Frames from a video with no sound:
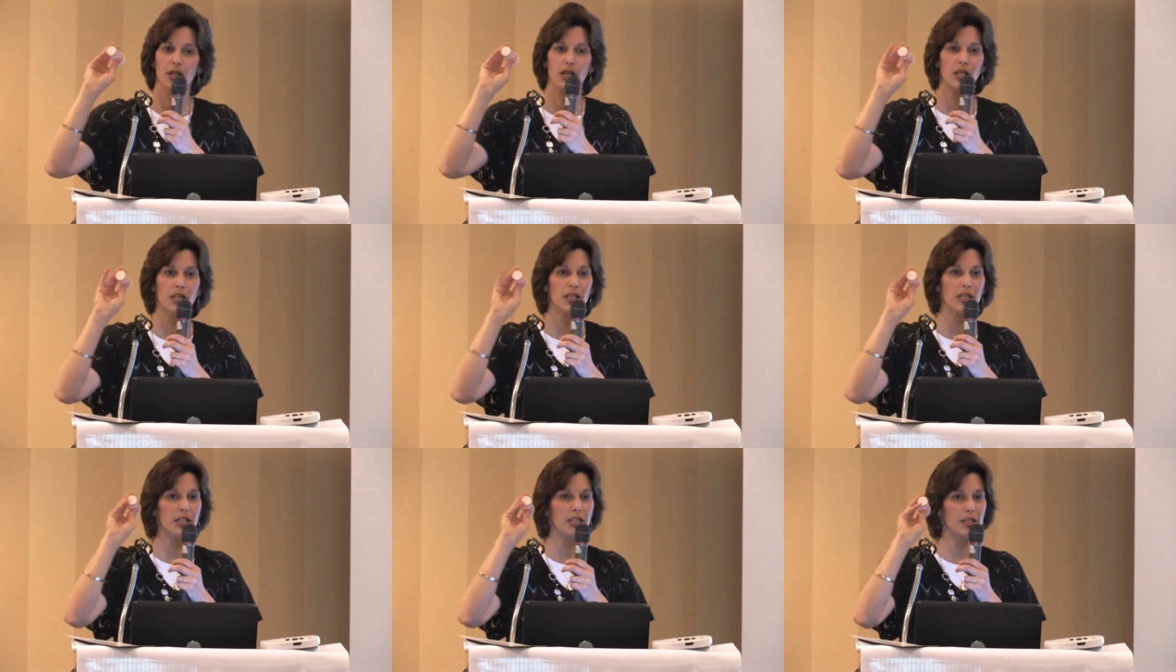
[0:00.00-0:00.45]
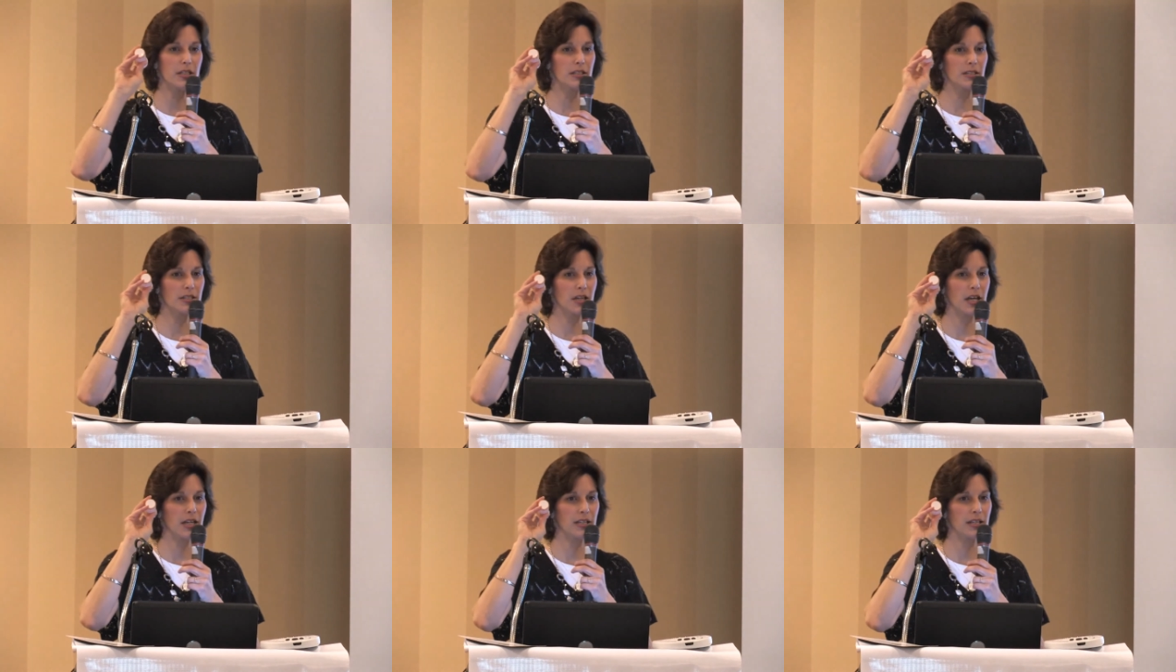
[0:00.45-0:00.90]
And
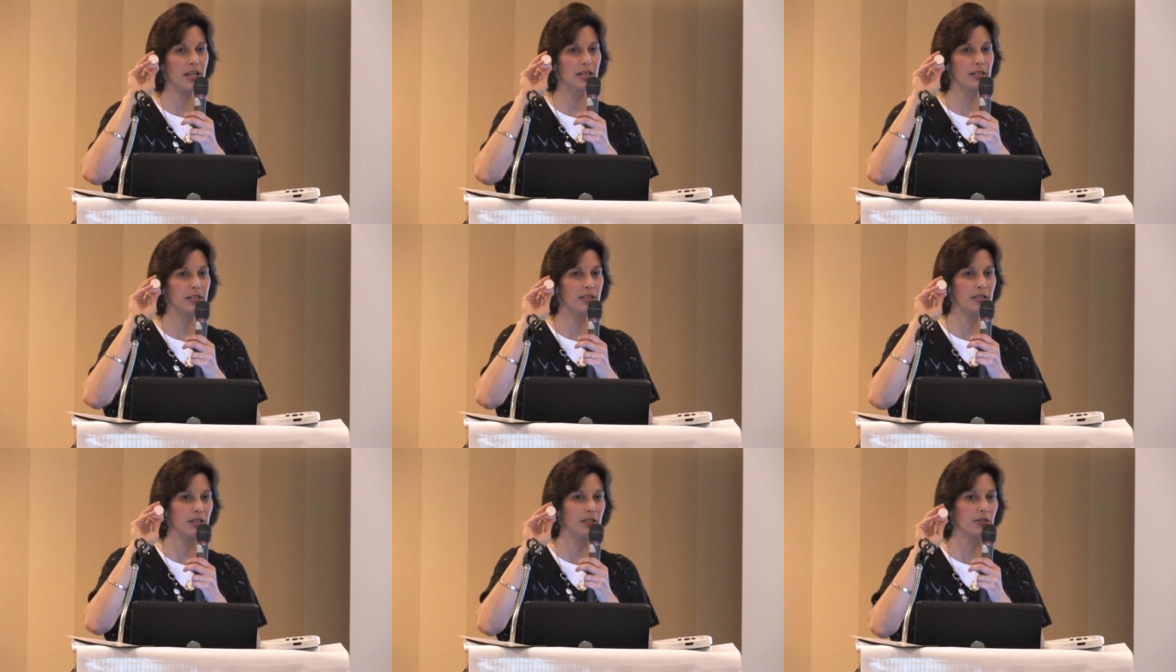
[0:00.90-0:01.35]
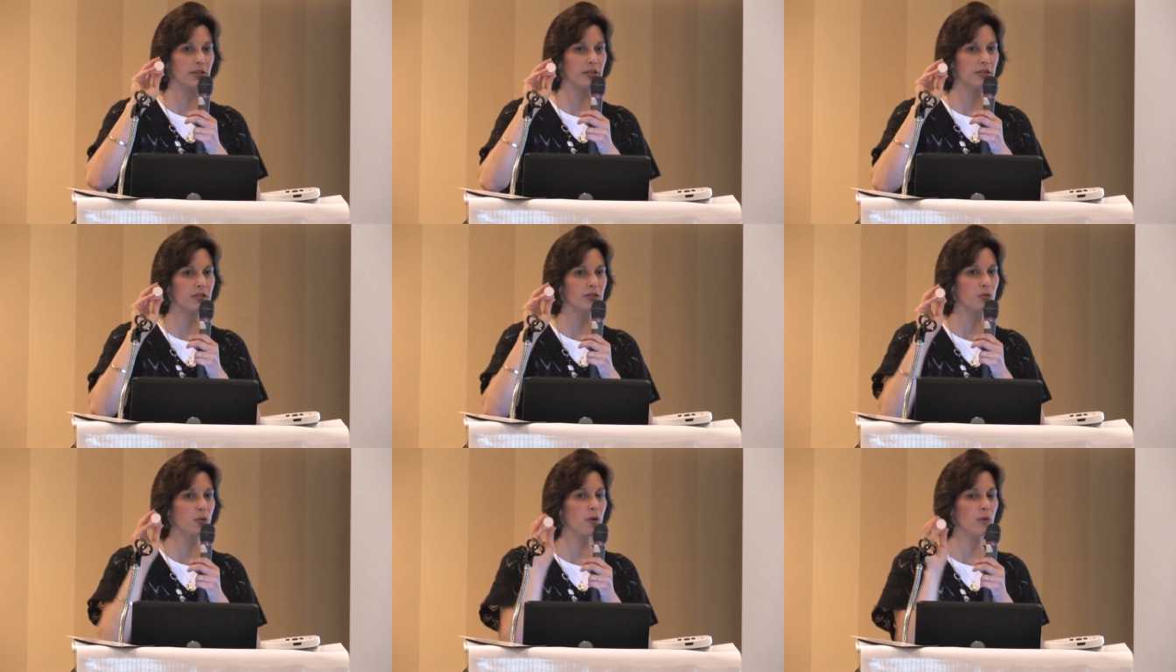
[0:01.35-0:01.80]
inside that
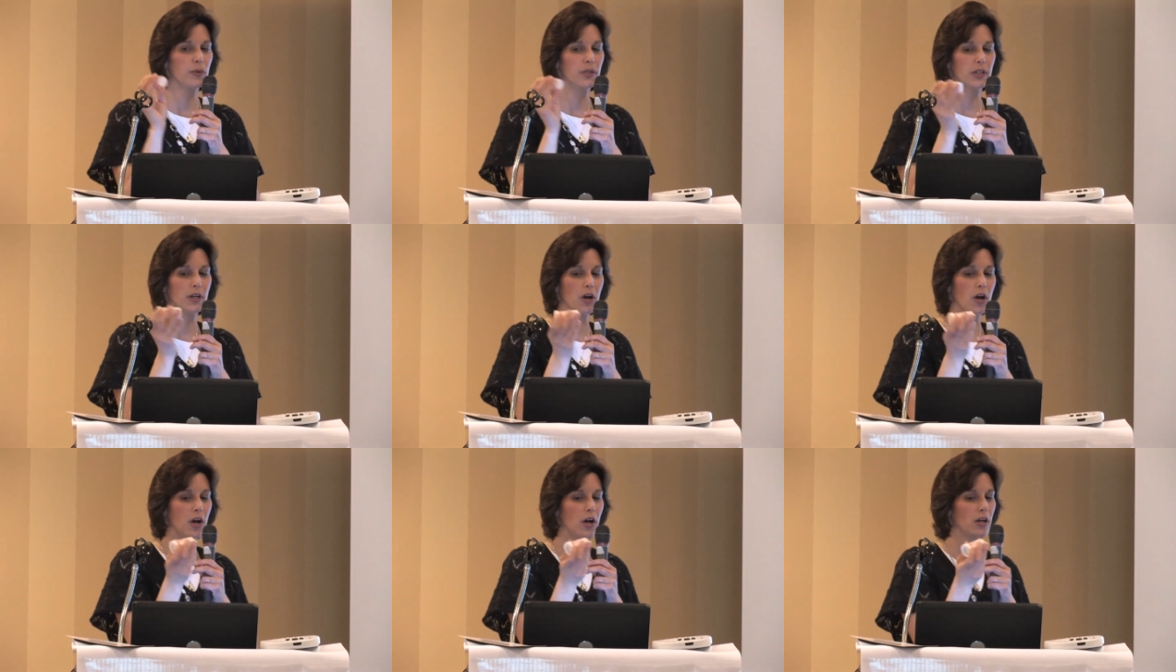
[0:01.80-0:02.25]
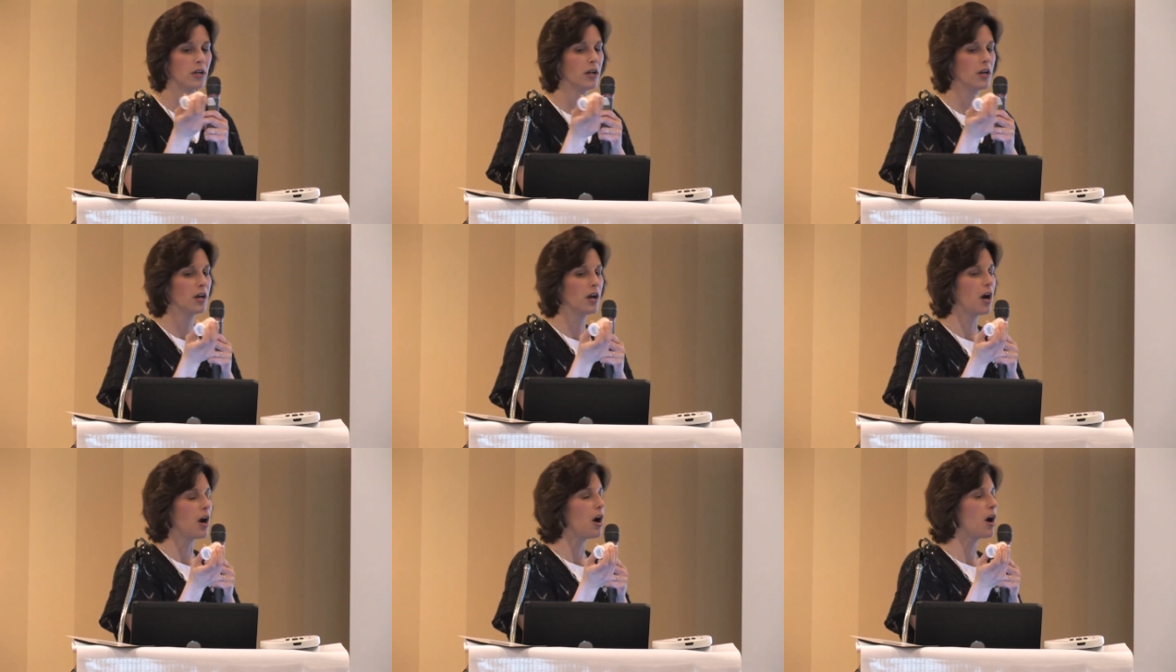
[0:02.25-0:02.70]
sticker is what we call
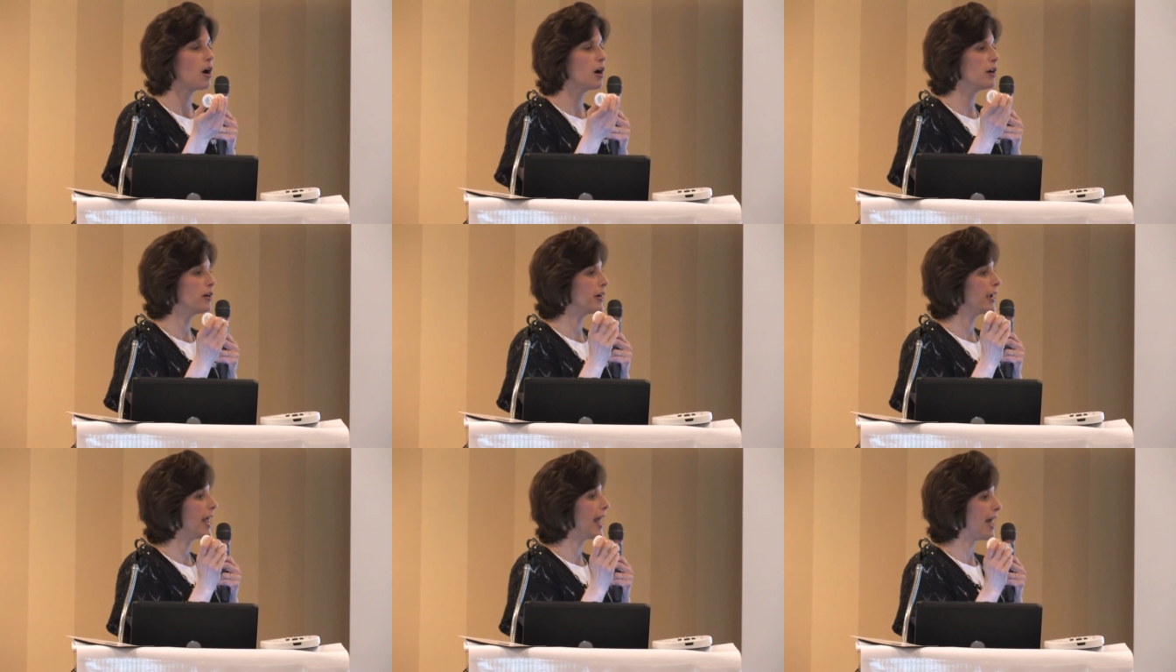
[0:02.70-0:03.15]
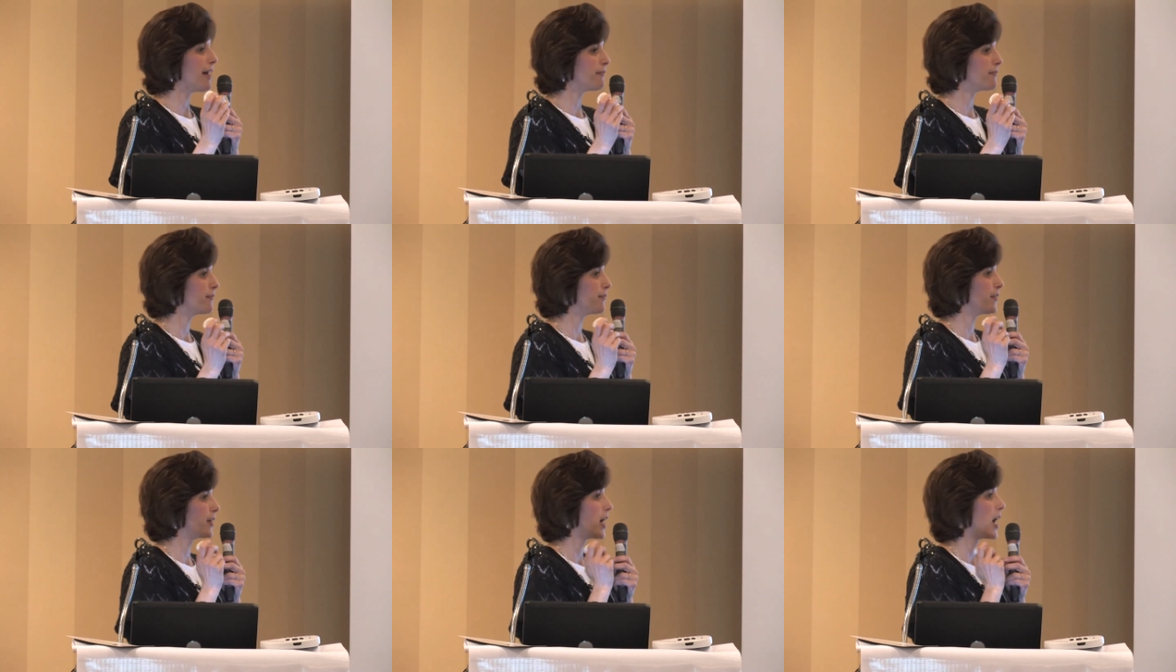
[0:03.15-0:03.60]

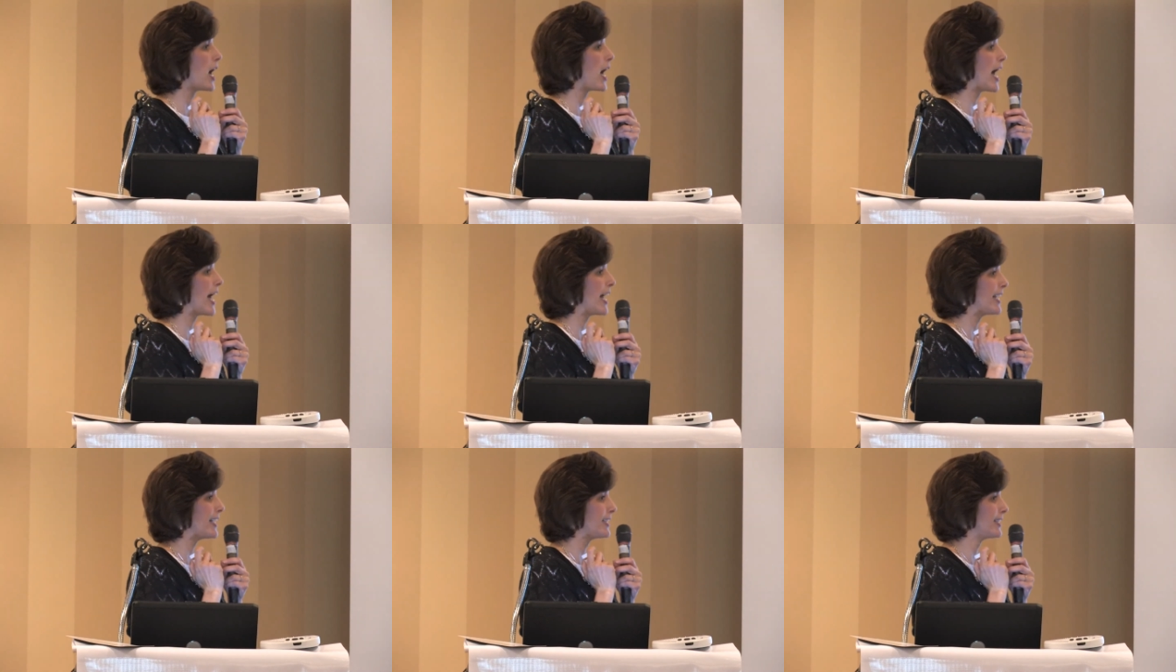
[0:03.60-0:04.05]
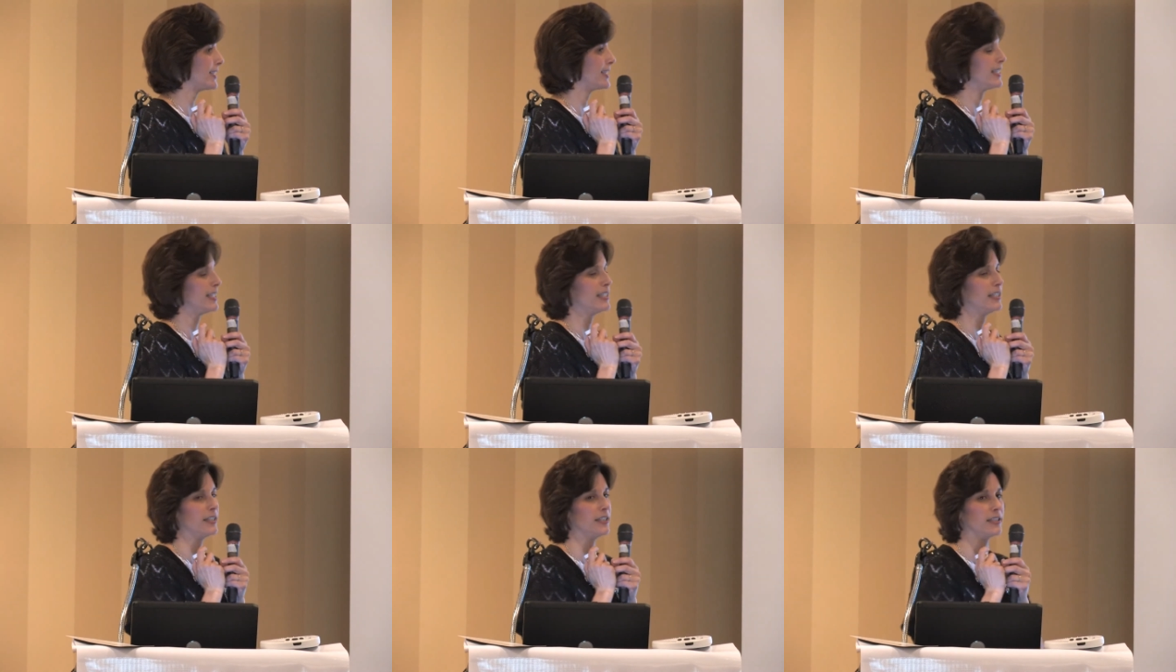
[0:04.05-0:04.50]

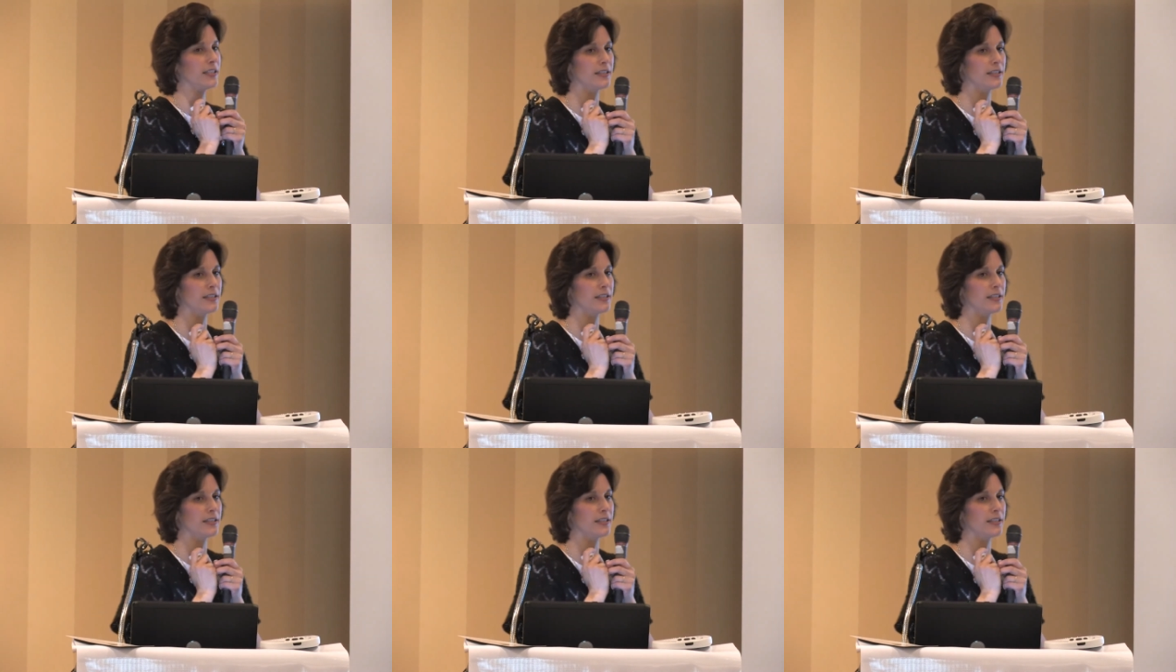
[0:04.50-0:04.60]
RFID.